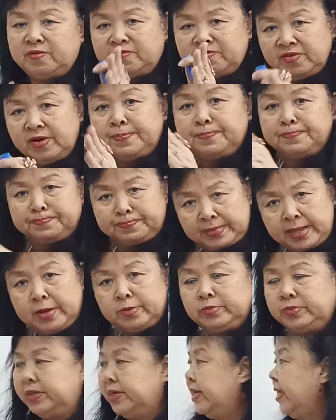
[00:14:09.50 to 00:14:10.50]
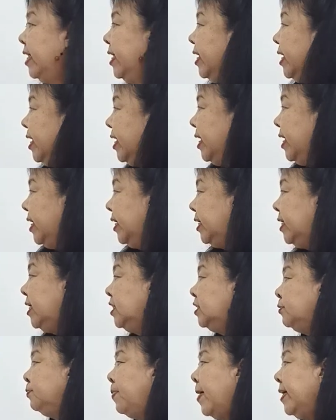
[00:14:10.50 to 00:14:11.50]
verb noun. He
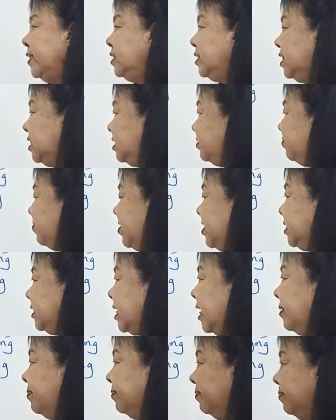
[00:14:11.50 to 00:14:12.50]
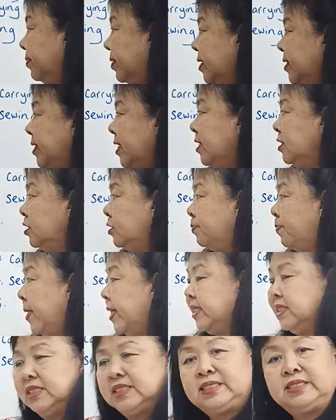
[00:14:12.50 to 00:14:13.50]
spends his free time. Again,
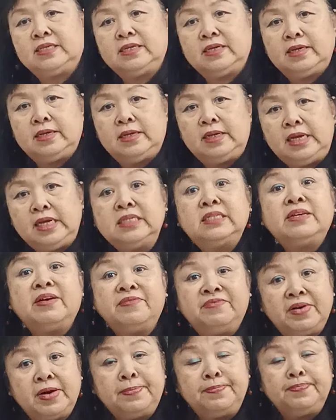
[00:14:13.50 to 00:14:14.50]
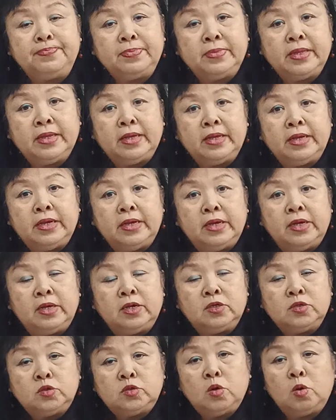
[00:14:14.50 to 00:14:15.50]
spends is a verb.
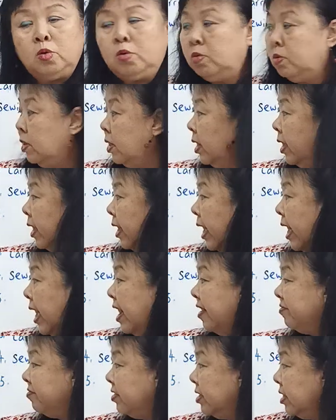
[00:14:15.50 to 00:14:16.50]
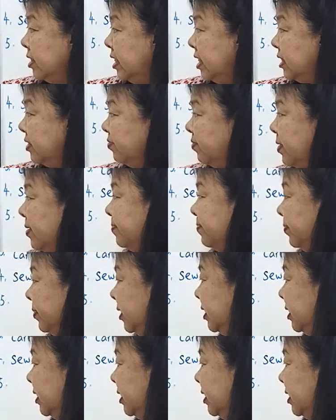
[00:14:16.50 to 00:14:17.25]
So after this verb,